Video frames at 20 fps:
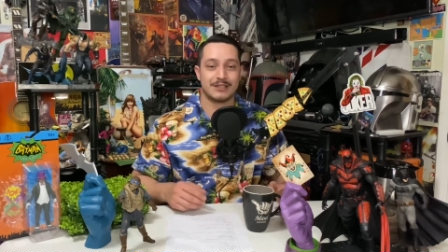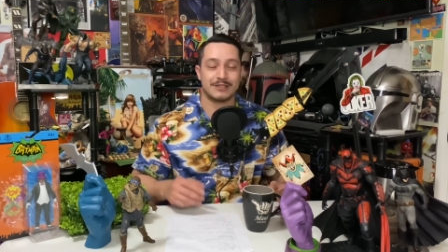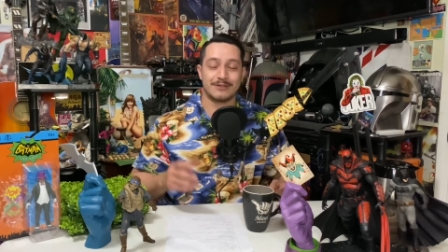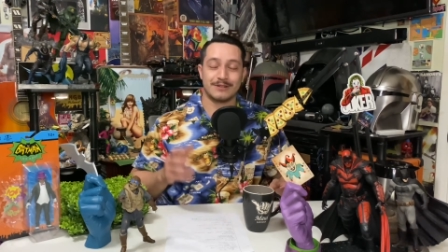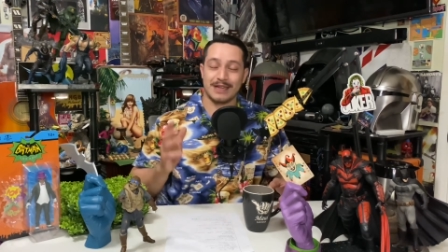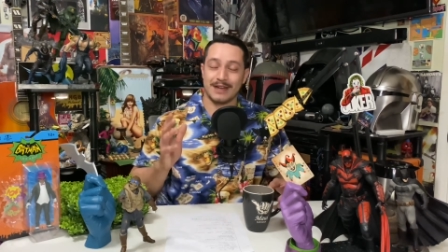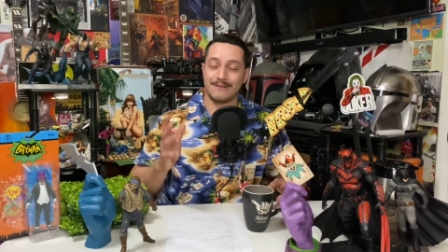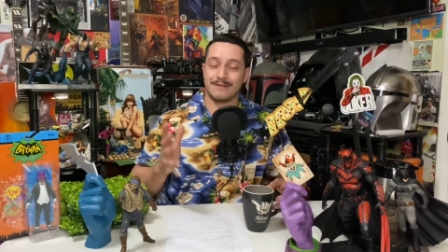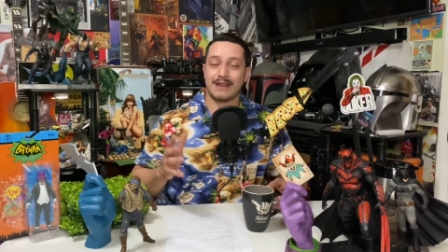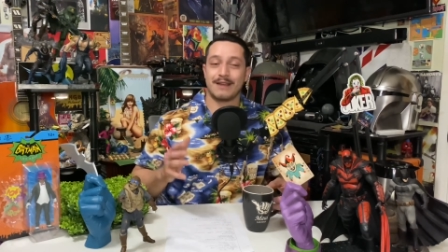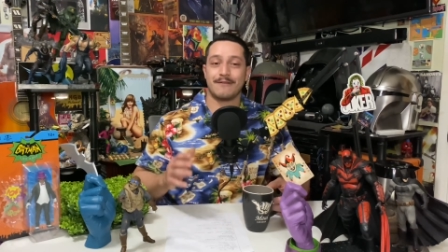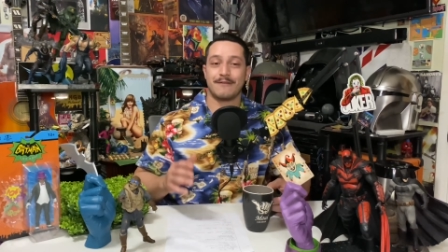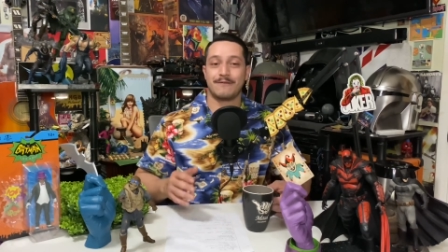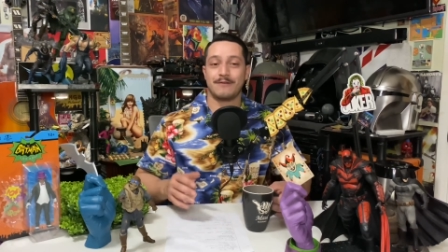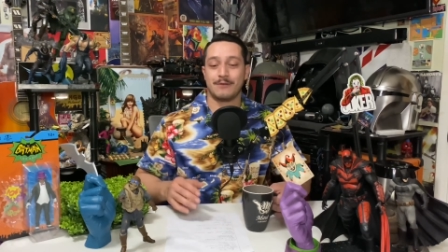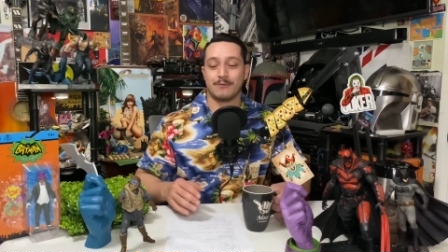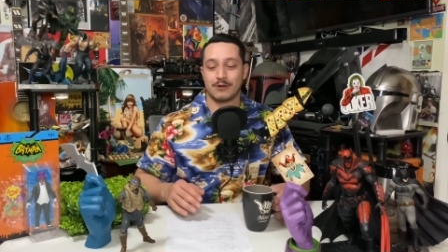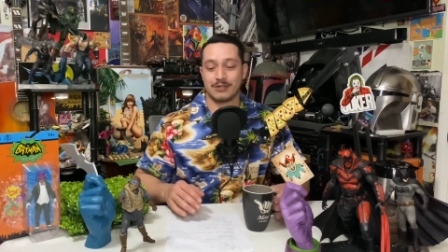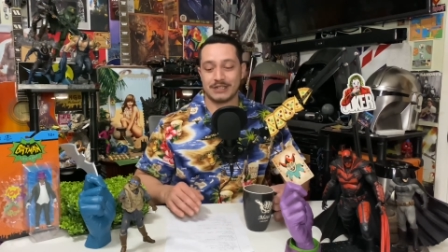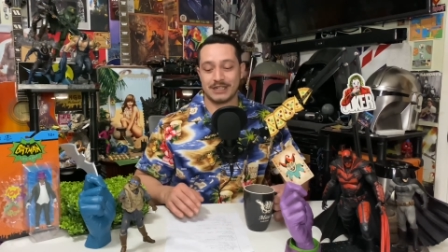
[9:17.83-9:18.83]
So definitely have a
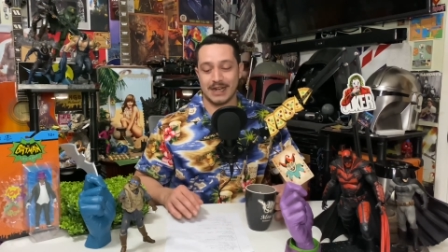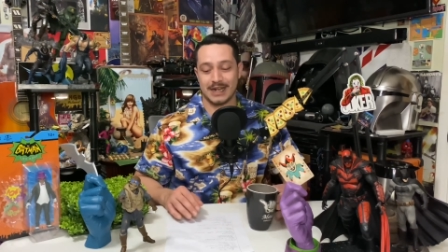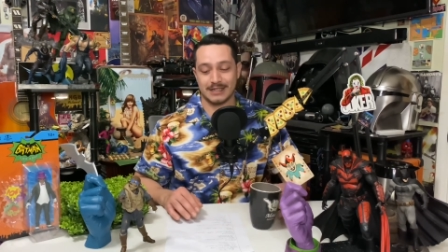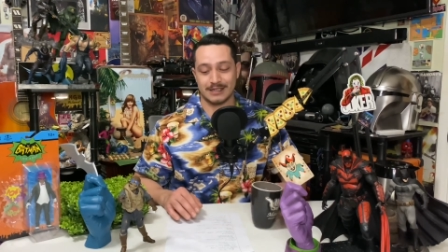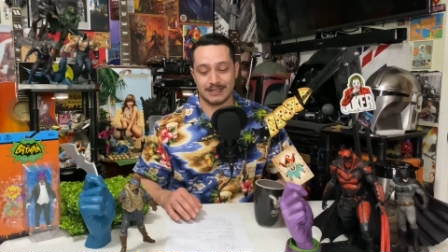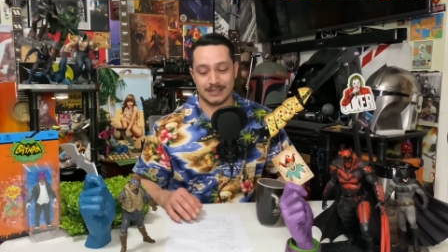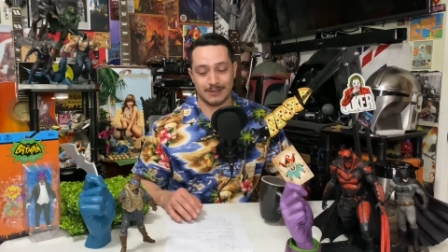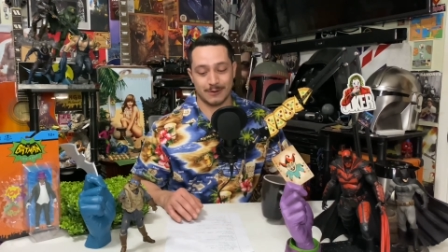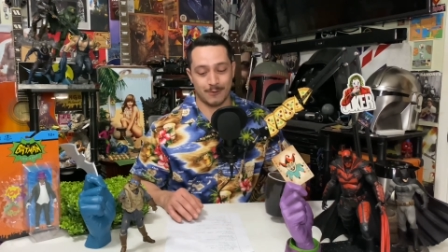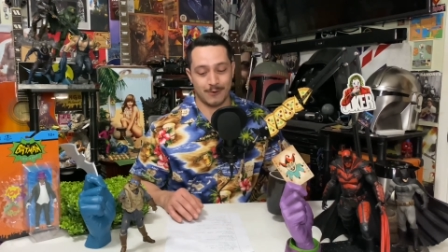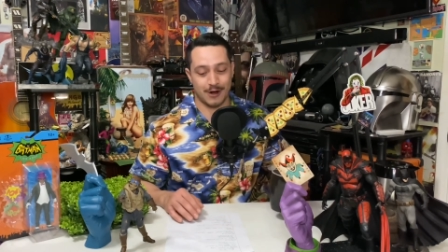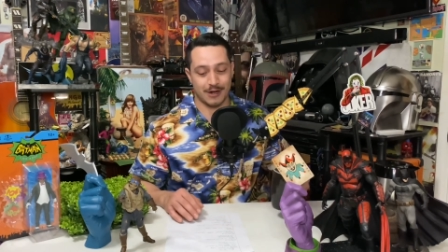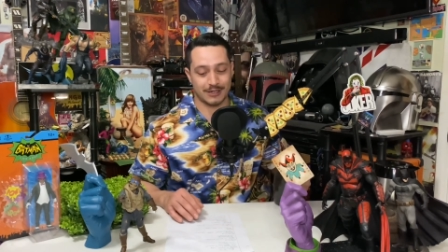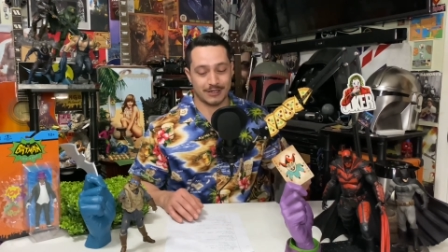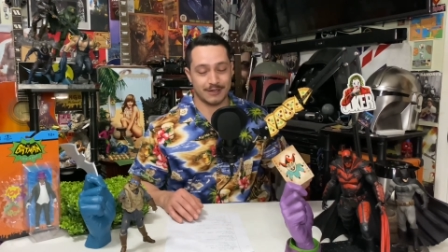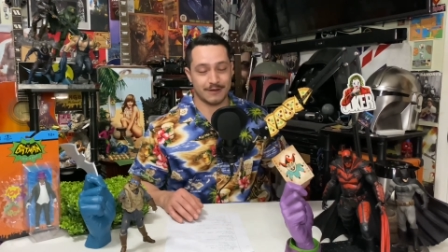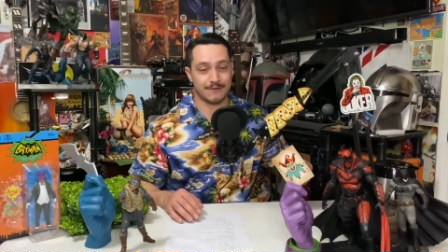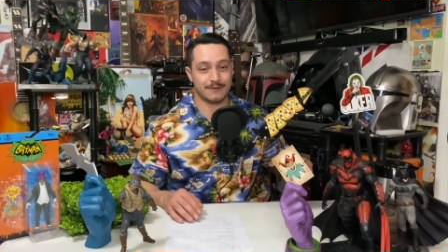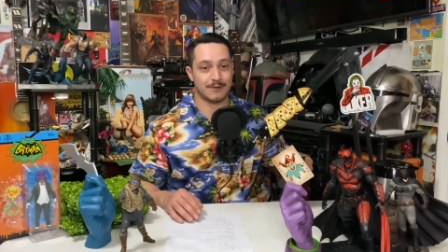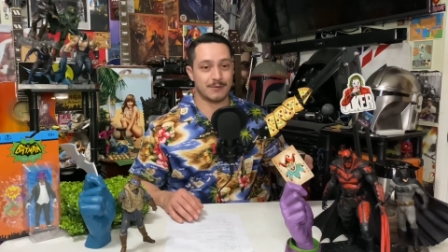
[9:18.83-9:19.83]
few more chances to watch
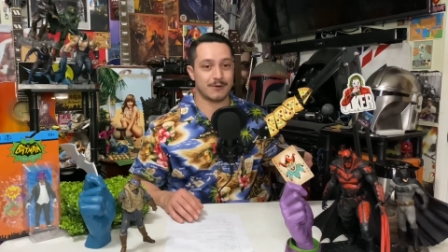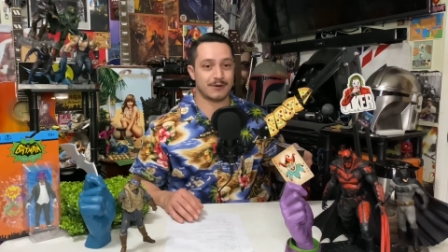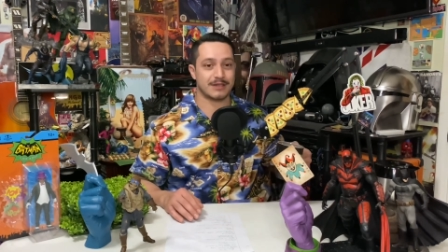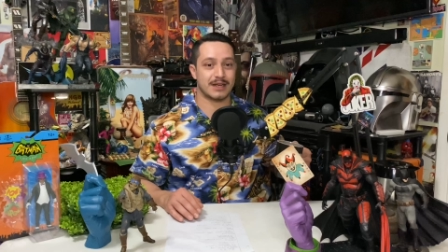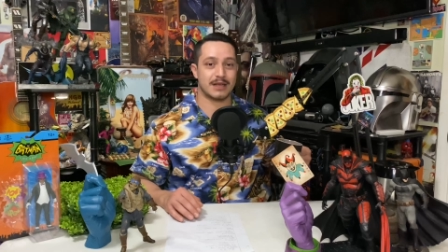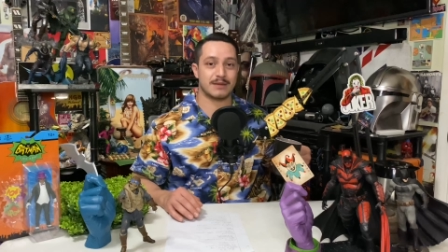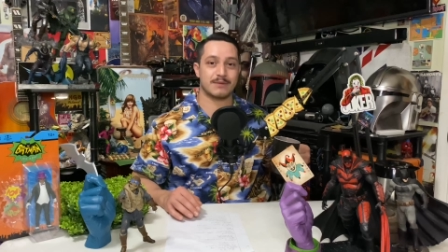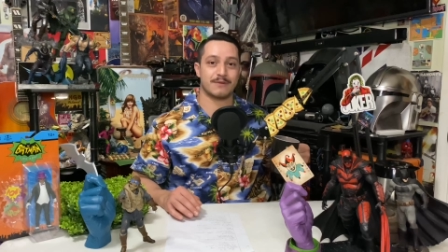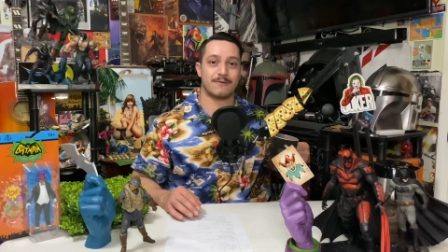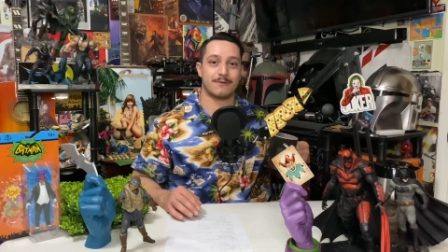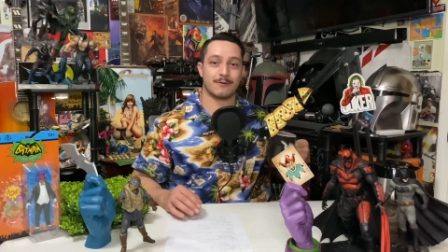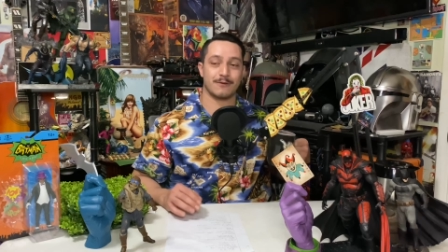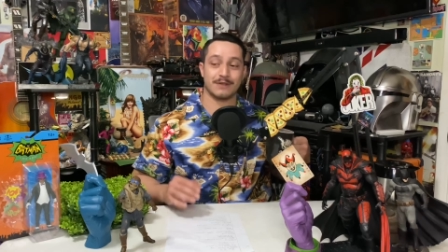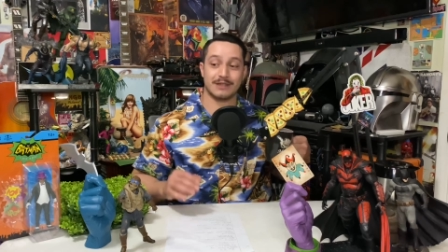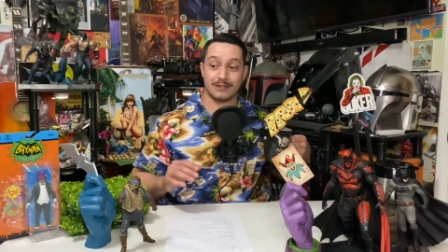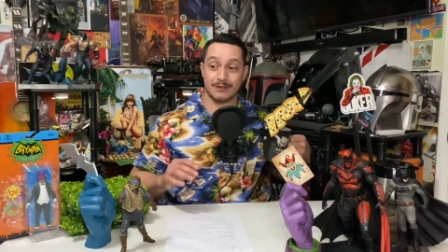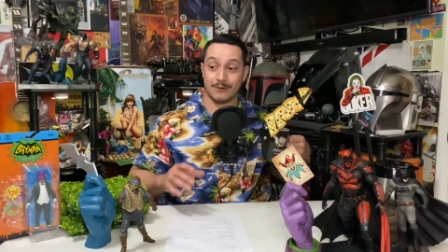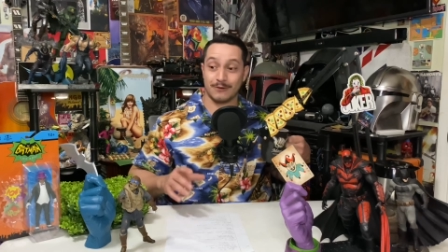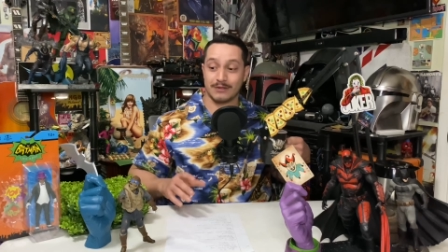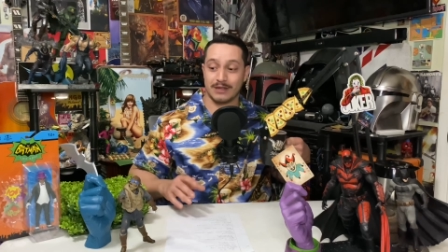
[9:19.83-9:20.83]
it a few more times before
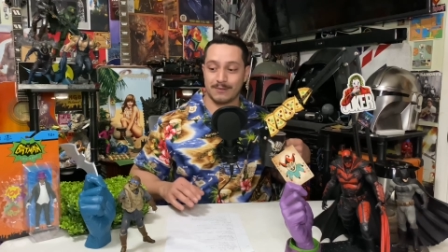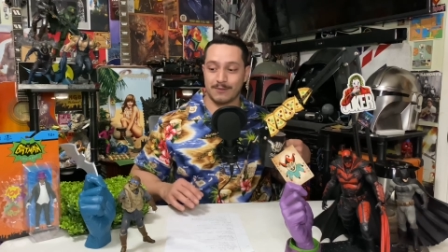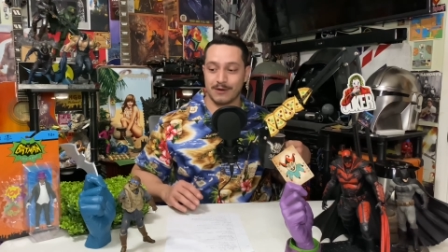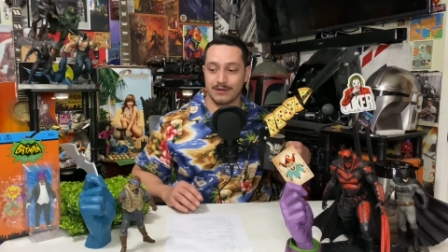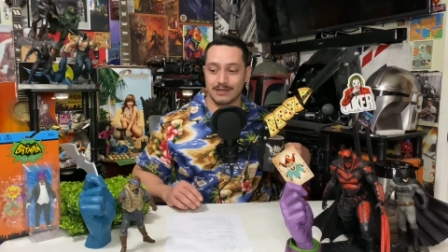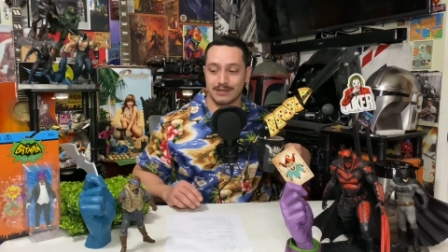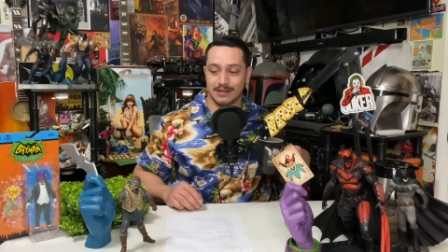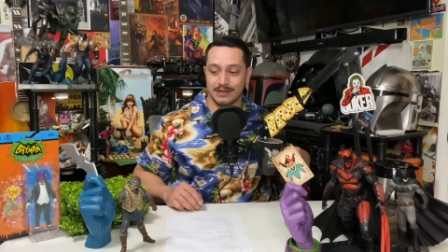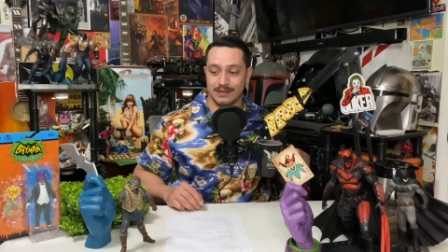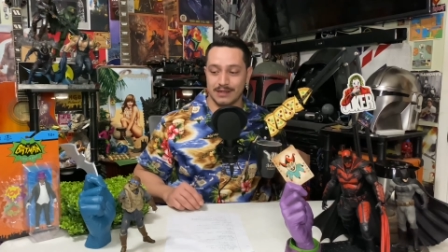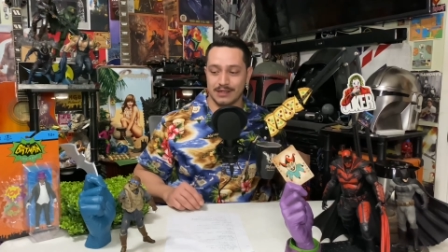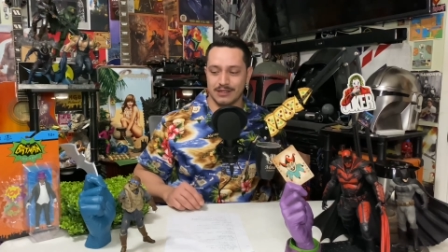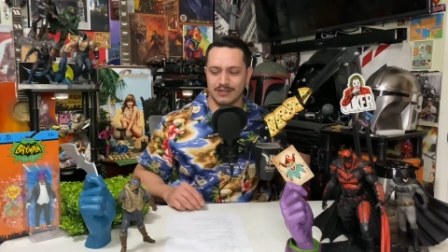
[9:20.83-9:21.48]
this goes up on Sunday.